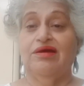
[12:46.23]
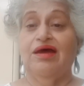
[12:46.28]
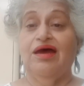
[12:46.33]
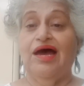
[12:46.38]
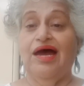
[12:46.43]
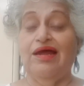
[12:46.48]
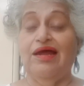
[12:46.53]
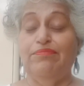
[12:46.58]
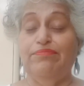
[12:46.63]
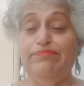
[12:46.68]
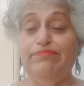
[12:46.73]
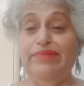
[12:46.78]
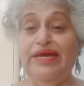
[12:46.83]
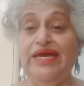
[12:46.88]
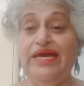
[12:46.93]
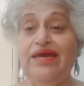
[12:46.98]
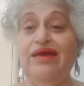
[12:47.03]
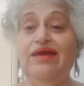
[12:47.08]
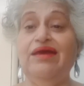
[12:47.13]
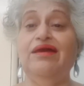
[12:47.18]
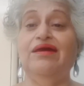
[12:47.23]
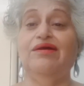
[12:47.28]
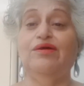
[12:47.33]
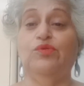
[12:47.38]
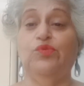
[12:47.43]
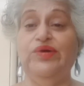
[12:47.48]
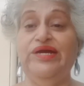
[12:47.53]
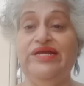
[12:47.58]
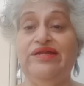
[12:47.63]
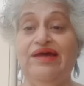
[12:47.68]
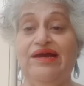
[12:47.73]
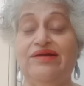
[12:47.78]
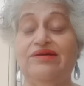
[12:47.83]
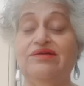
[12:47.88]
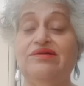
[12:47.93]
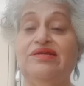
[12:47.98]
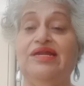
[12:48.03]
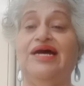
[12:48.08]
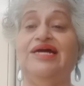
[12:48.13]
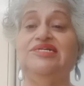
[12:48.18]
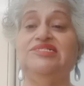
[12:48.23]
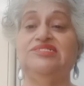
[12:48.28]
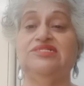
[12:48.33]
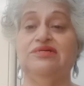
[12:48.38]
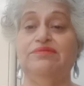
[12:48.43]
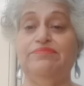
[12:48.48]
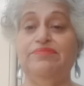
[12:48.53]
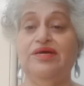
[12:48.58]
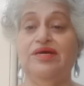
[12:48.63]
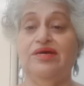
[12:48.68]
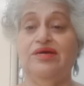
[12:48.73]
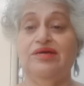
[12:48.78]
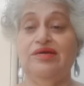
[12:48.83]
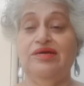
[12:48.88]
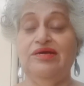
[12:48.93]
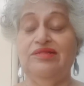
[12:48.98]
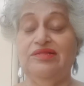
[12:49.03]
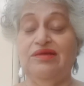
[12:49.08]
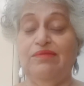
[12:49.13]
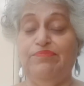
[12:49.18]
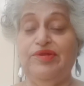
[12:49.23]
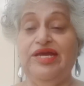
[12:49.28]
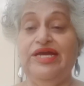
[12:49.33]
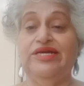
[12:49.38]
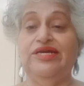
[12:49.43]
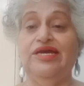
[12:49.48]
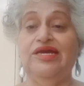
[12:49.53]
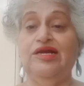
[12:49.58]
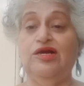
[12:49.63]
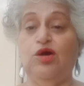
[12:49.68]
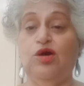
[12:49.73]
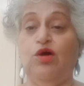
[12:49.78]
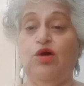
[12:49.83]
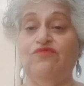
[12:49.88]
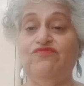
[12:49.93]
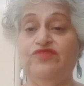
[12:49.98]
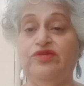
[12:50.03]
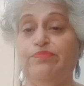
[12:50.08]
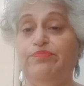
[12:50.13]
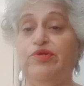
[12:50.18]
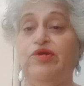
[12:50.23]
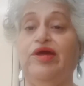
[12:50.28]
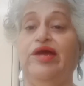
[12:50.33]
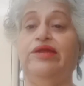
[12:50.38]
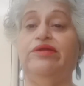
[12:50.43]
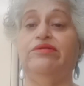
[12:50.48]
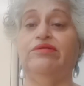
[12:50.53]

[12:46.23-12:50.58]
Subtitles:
And may we recognize Him in the breaking of the bread.